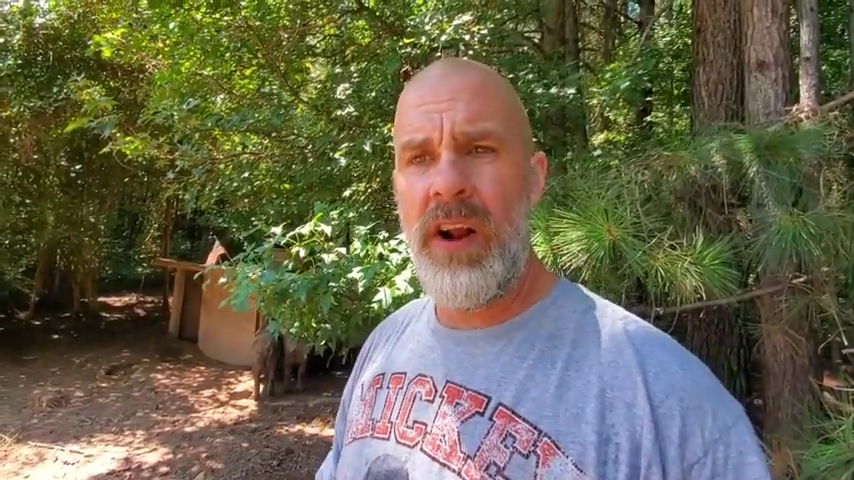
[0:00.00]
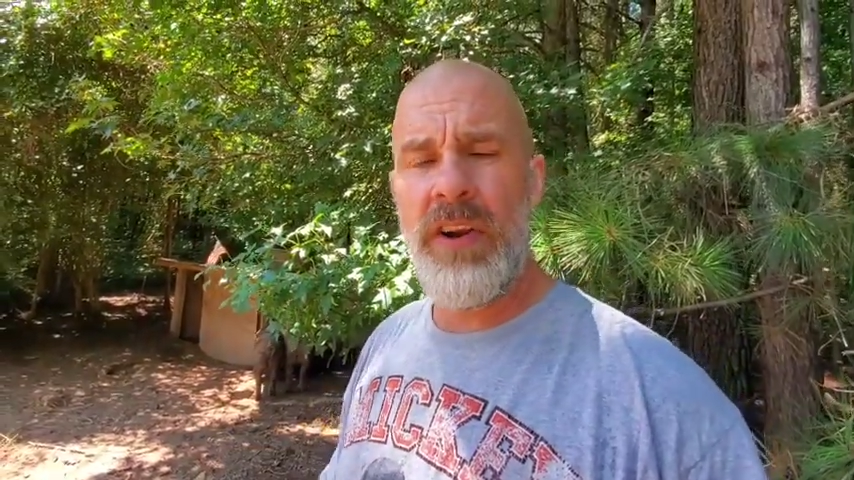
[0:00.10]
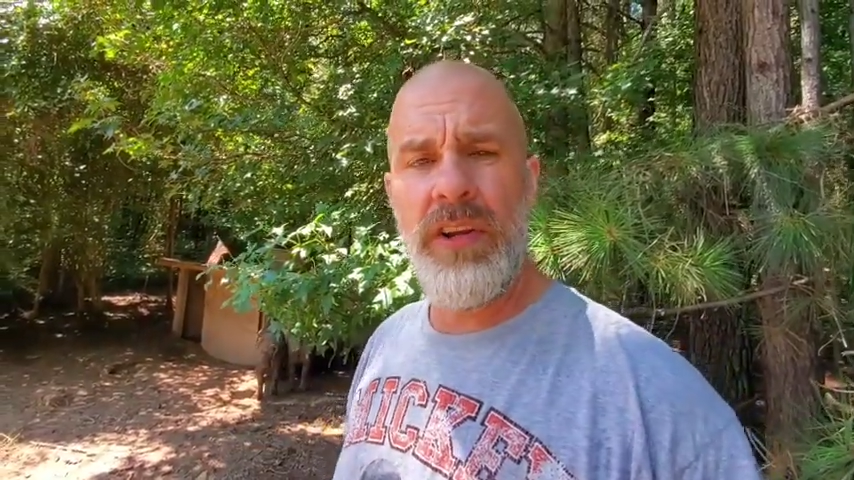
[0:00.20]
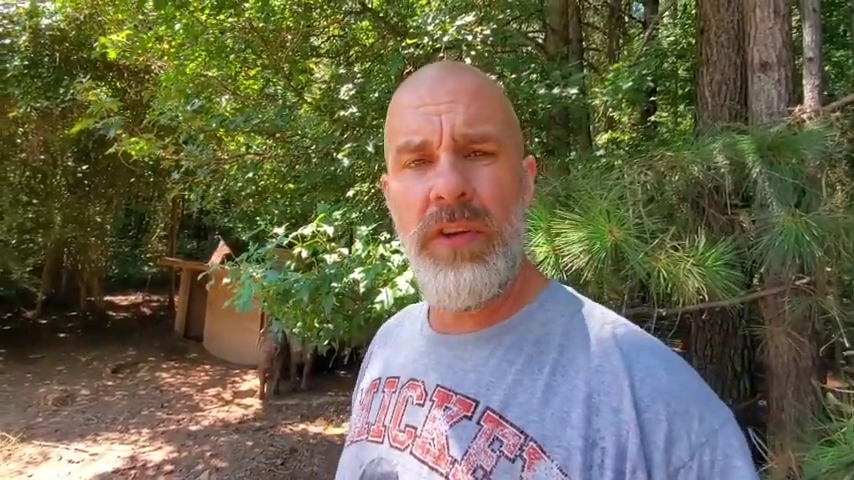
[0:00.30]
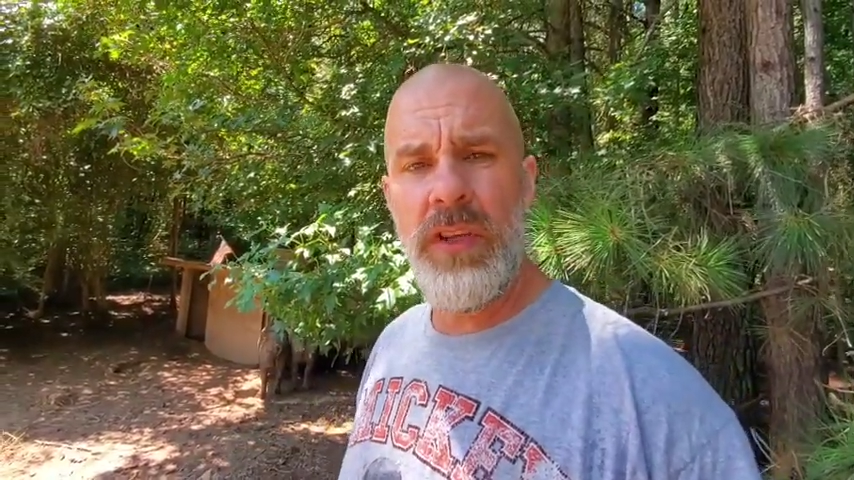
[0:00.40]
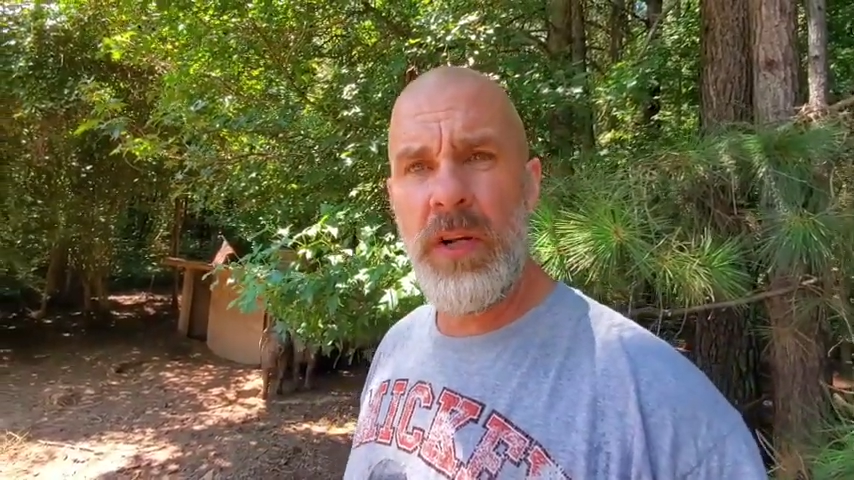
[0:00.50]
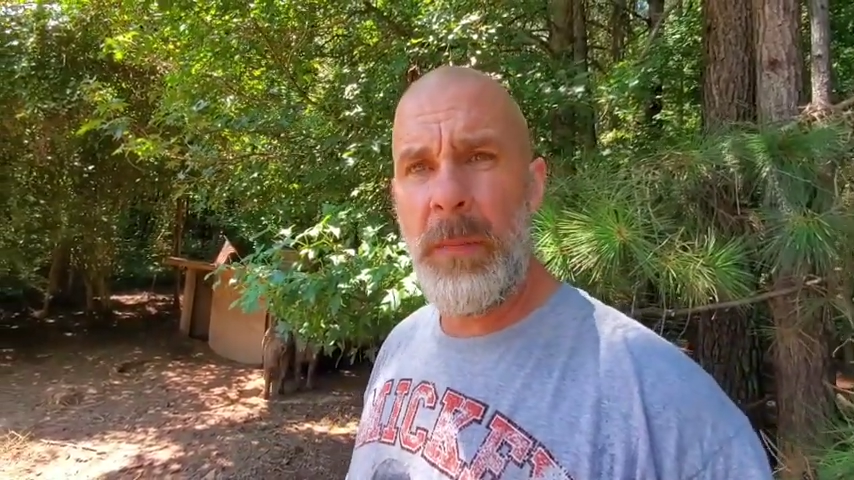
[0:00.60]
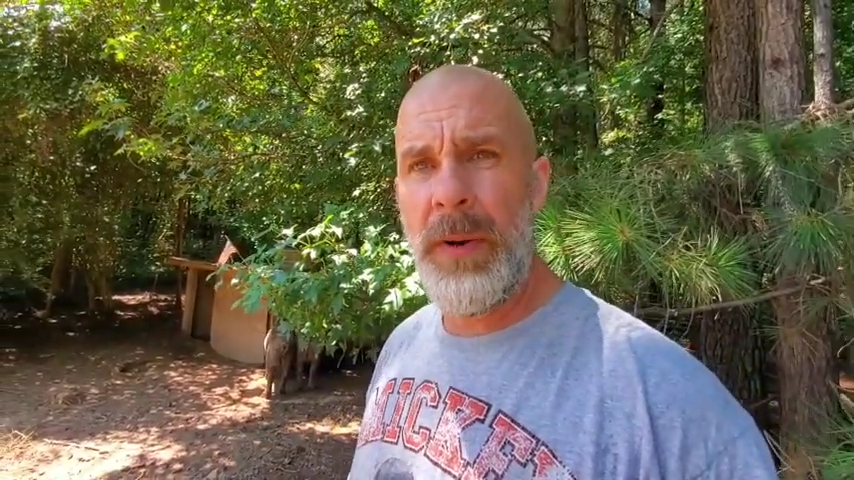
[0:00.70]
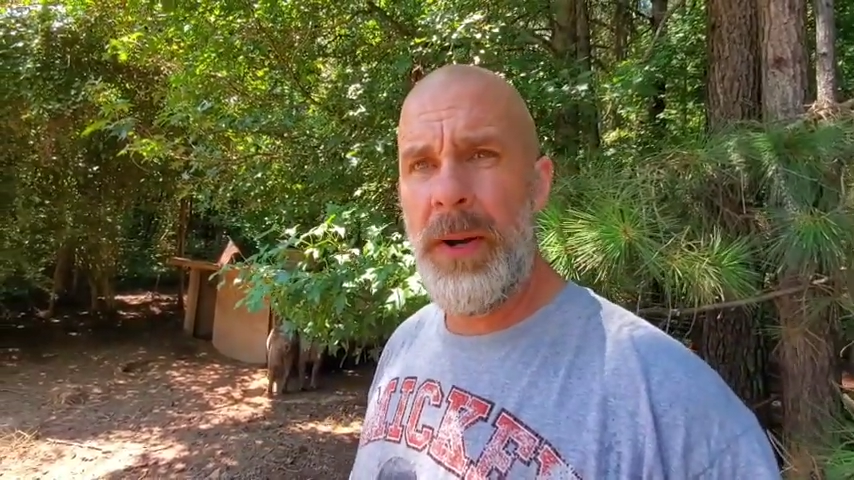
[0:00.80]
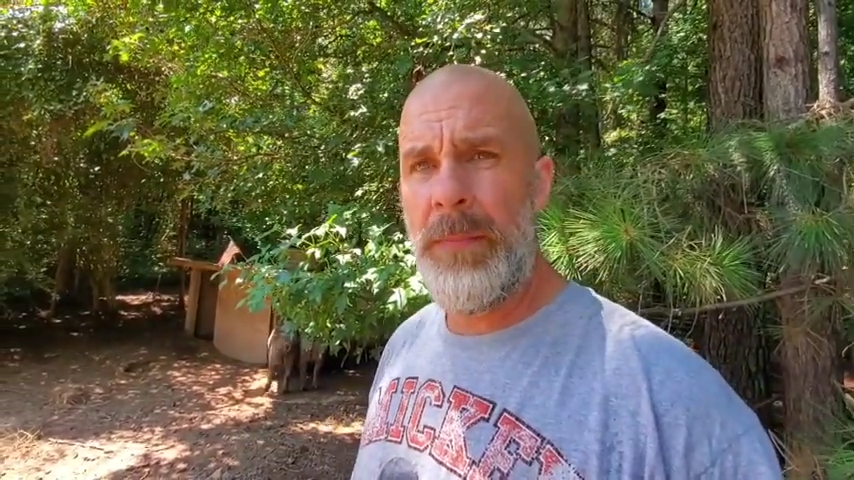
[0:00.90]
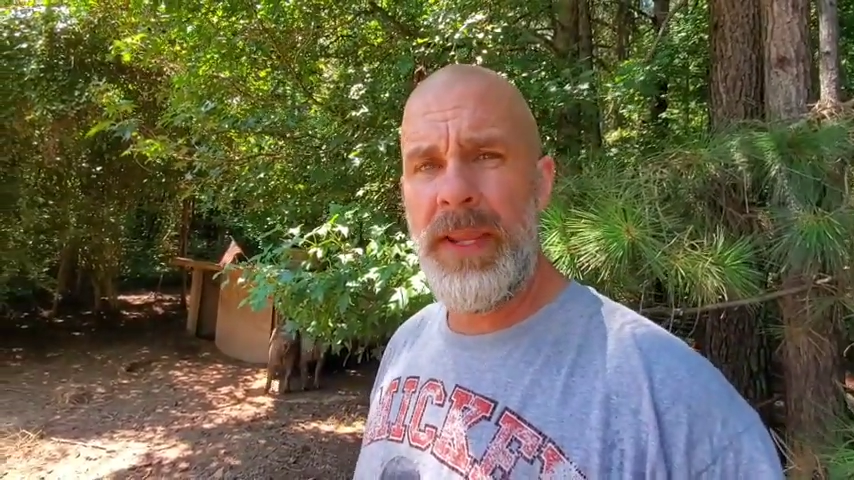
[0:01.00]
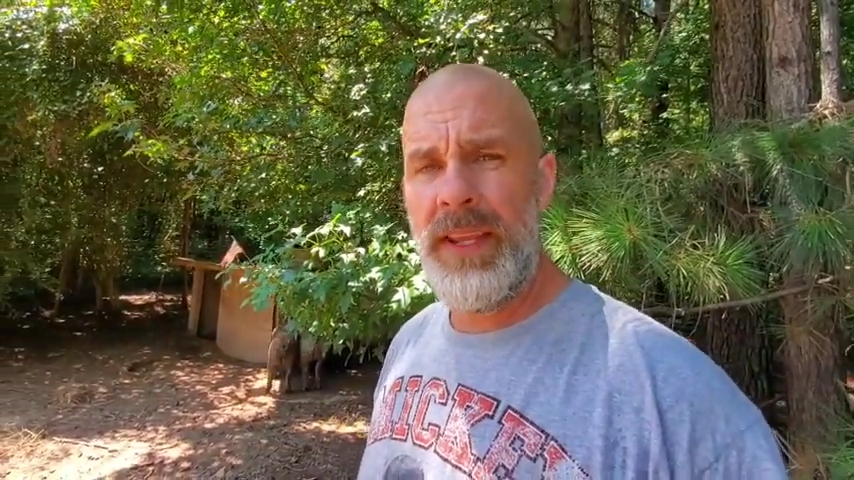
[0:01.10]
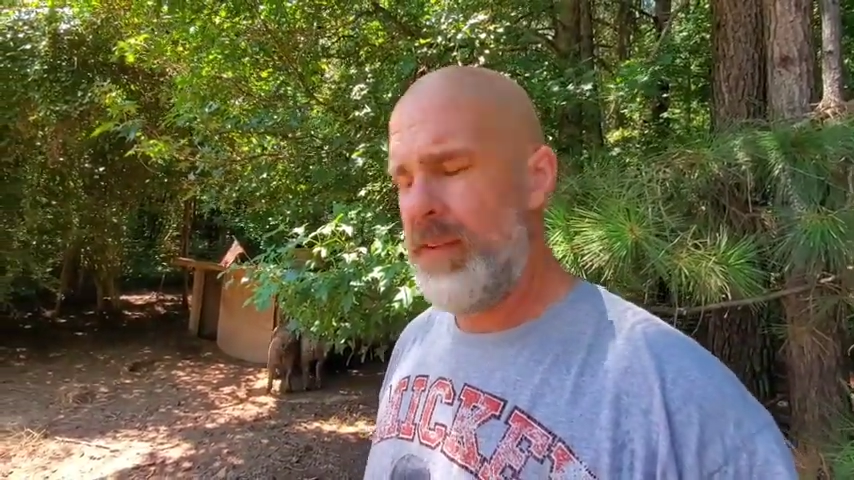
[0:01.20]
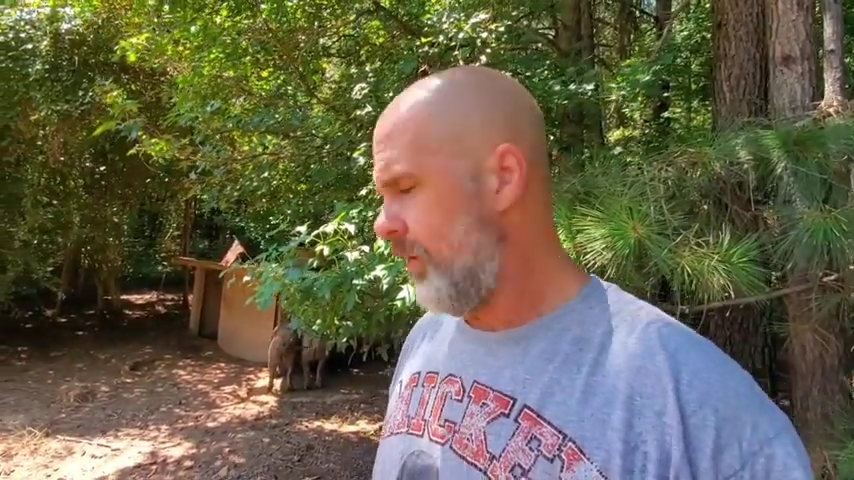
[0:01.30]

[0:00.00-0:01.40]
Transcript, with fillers: our new little puppy.